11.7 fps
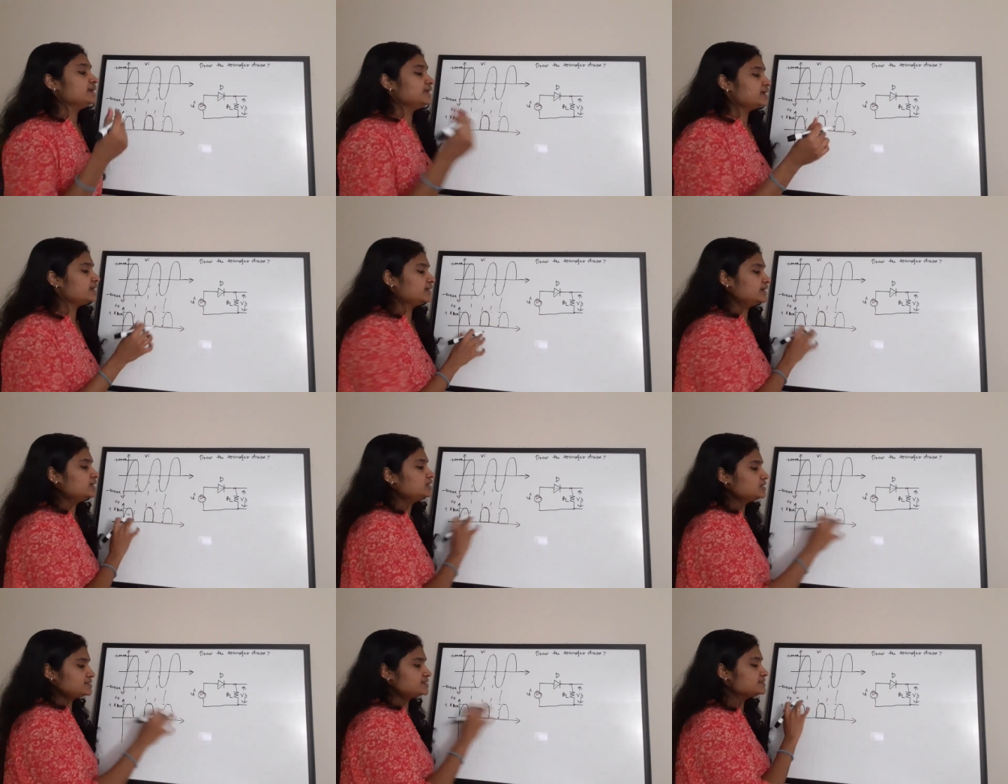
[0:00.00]
Here
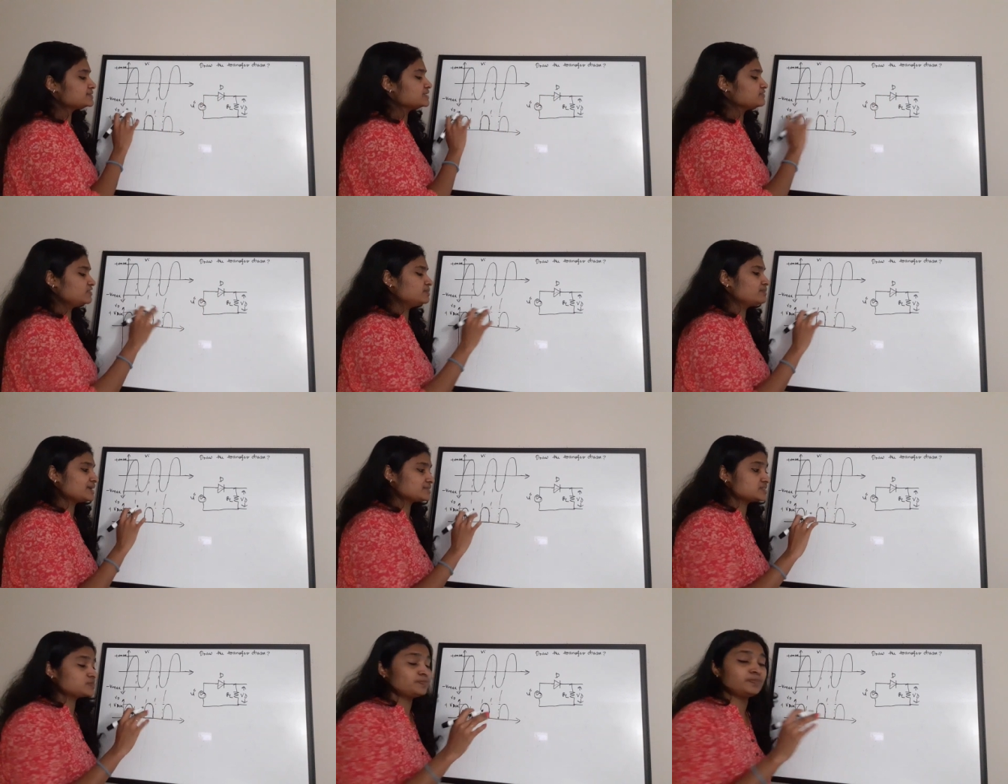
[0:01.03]
again, since the Vmax
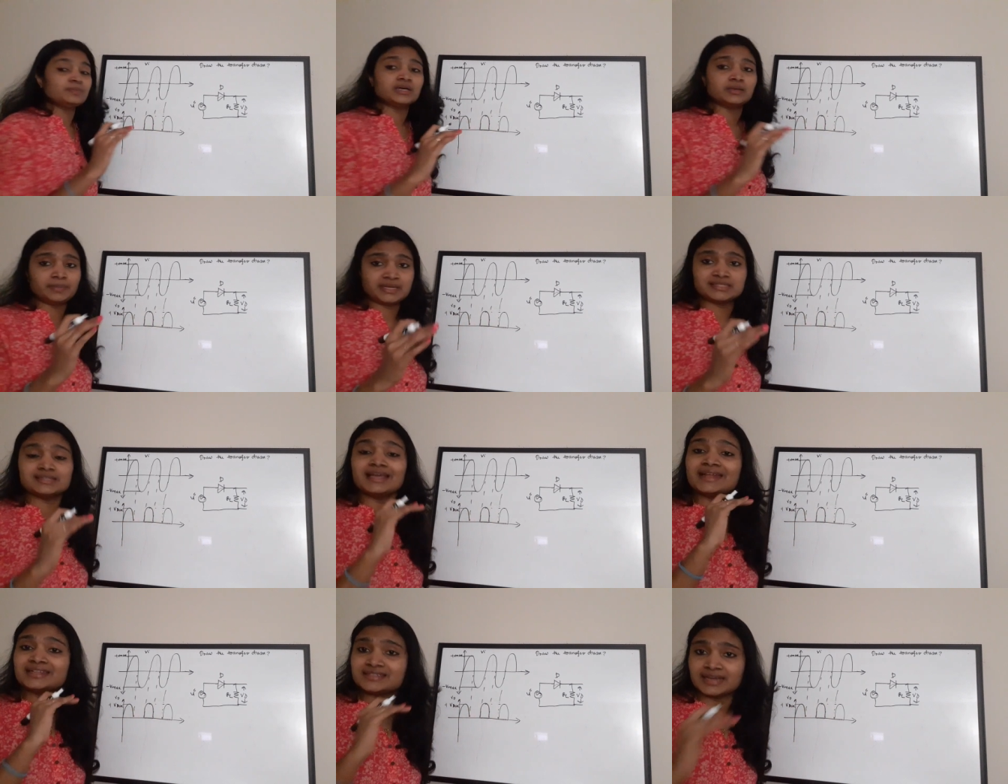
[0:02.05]
is uh, present
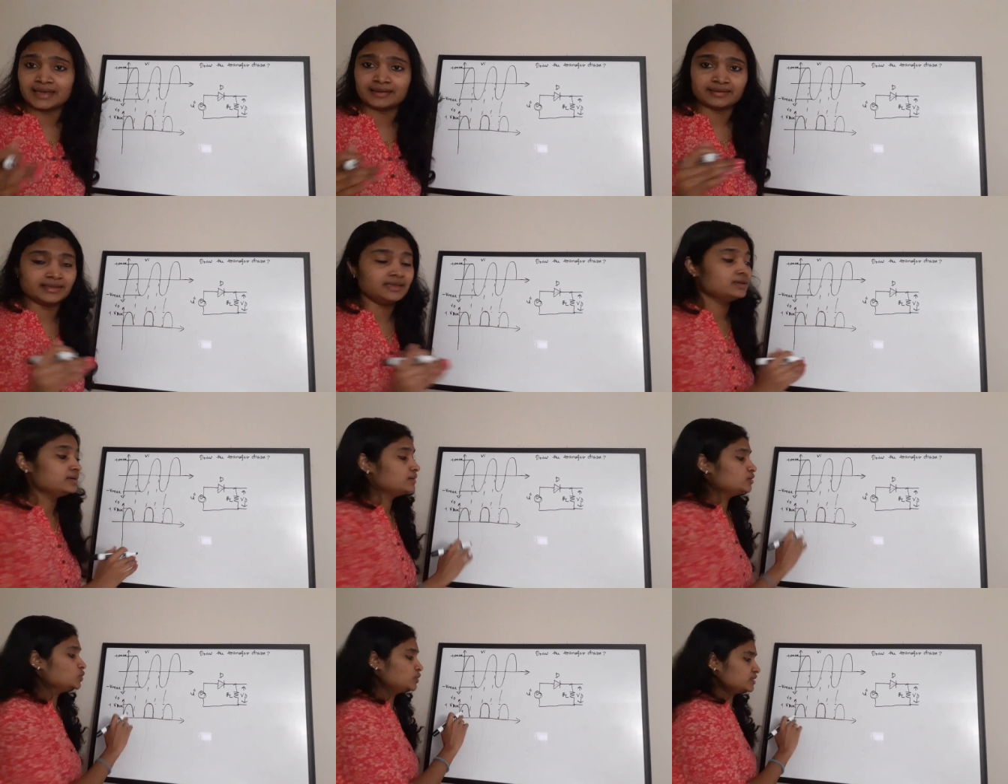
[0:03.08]
entirely,
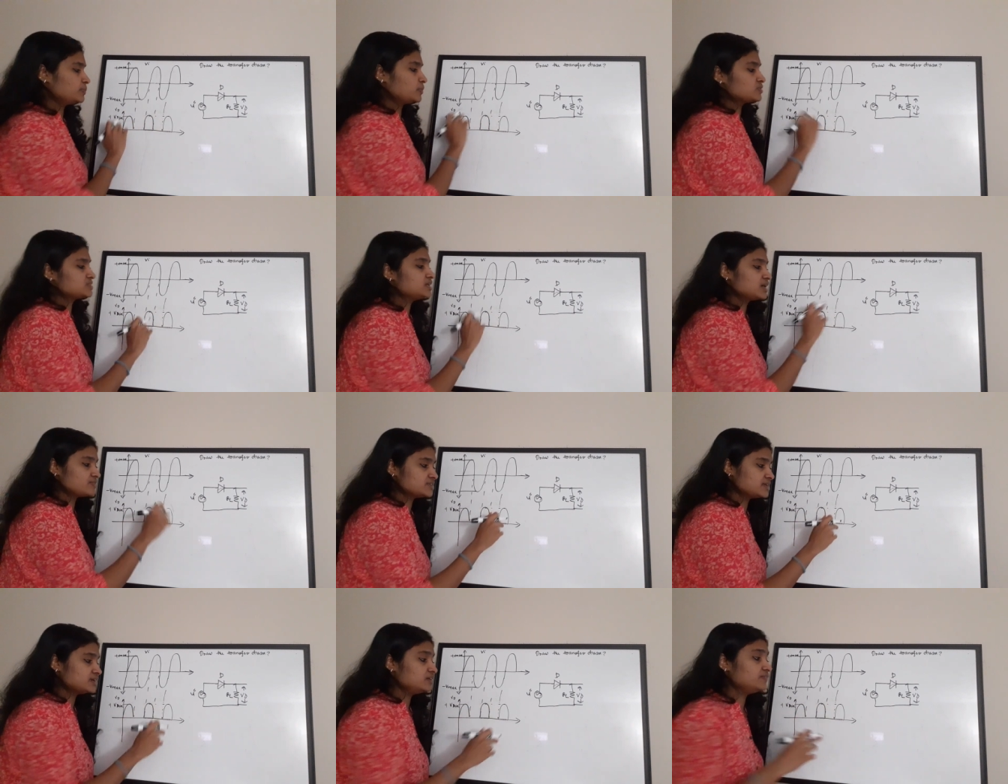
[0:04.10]
during the positive half
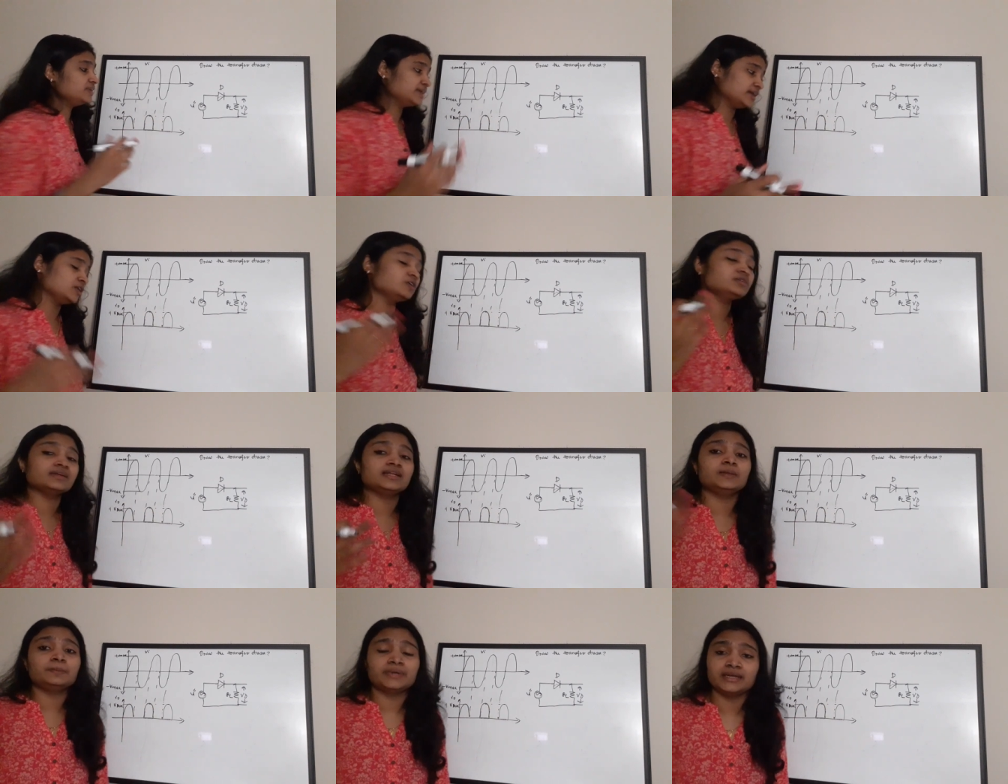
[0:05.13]
cycle, we cannot
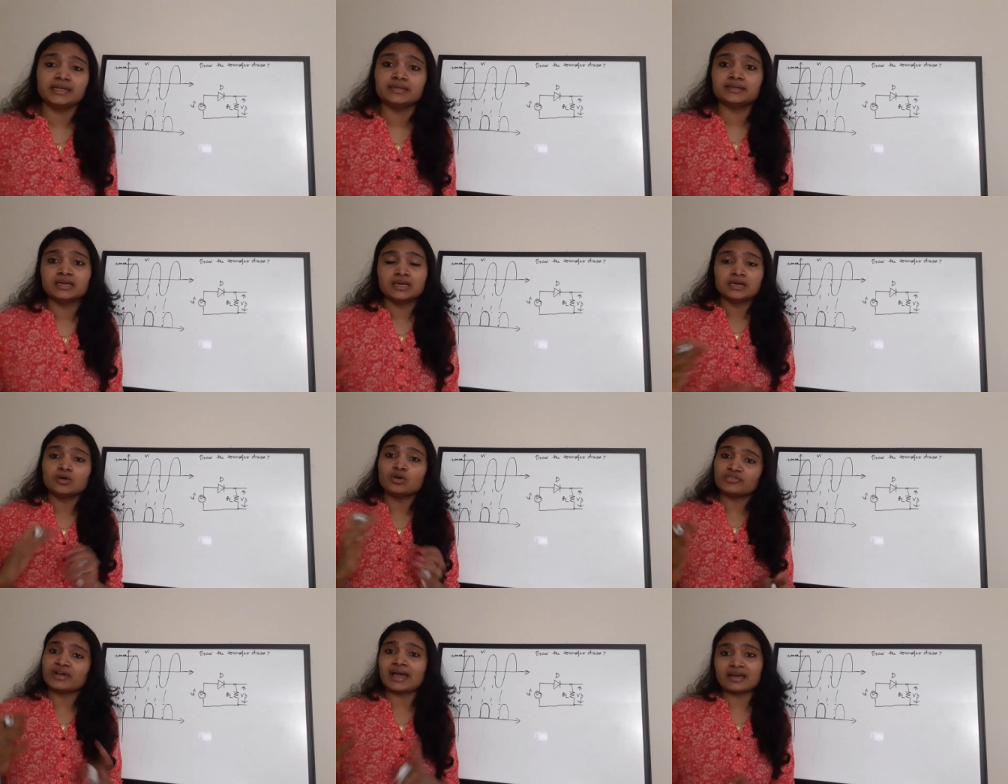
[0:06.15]
really predict
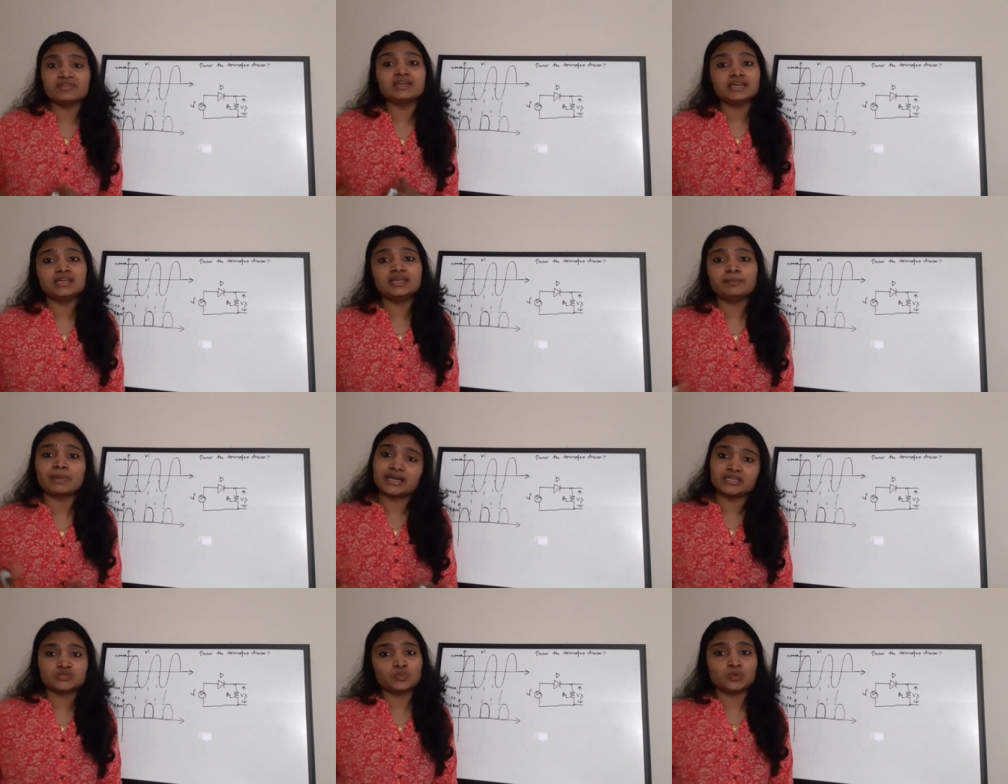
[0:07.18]
of having any
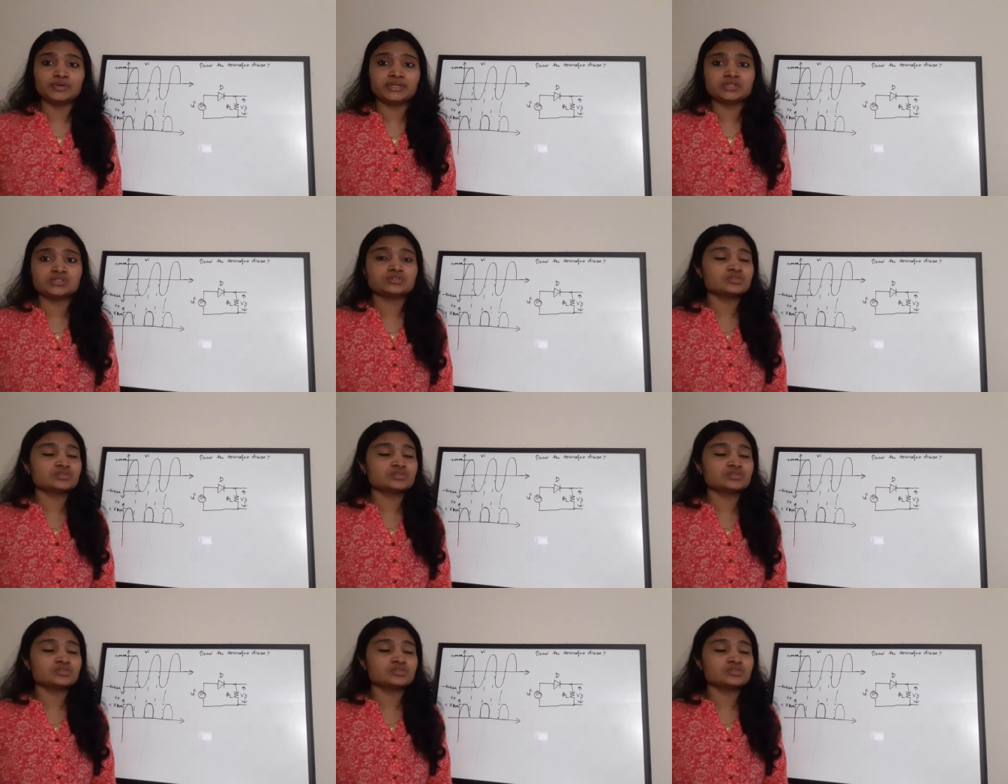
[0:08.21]
bias voltage.